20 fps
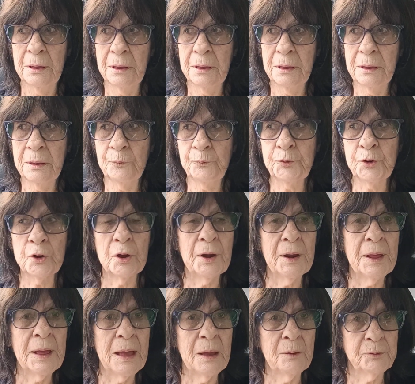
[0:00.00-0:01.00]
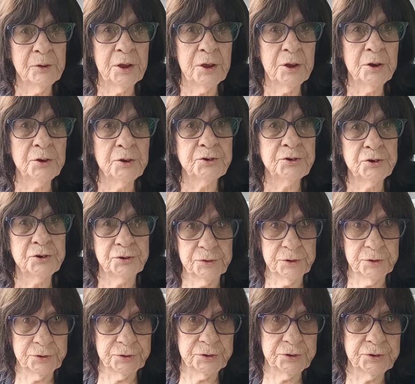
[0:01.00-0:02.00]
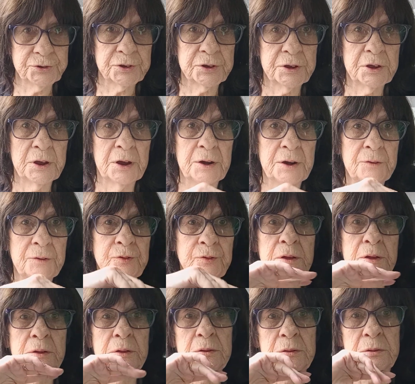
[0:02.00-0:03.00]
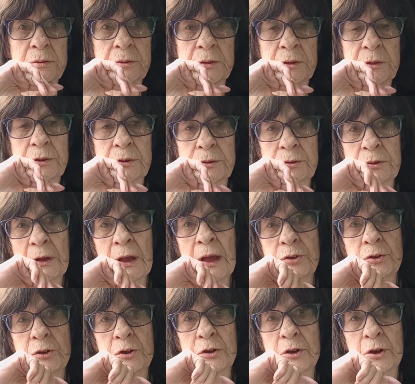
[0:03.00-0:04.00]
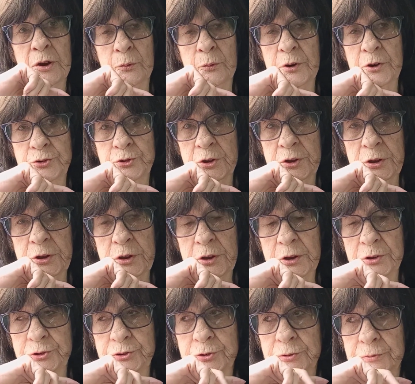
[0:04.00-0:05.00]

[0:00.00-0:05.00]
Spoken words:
if you're going to have kids, this is the kind of thing how you got to raise your kids.